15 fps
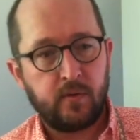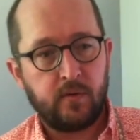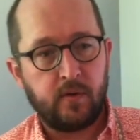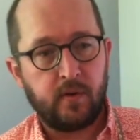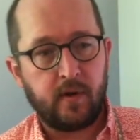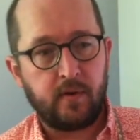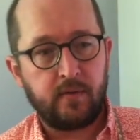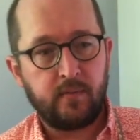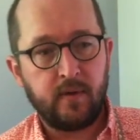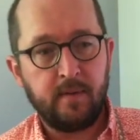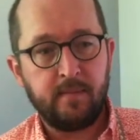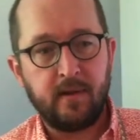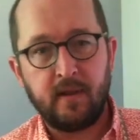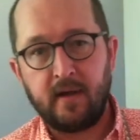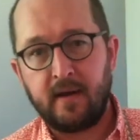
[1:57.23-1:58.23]
There are 3
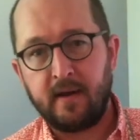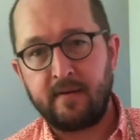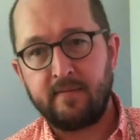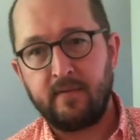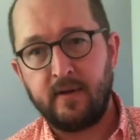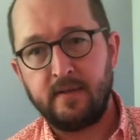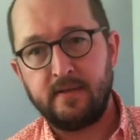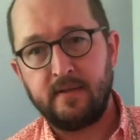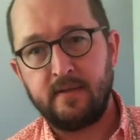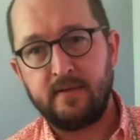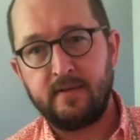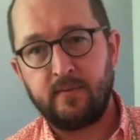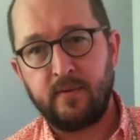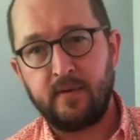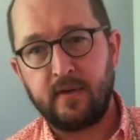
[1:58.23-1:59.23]
melodic
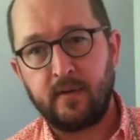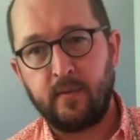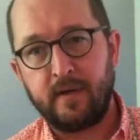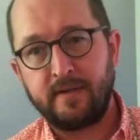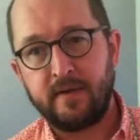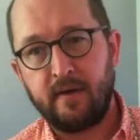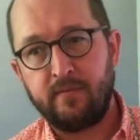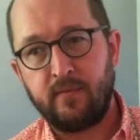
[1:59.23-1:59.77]
phrases. One thing to watch out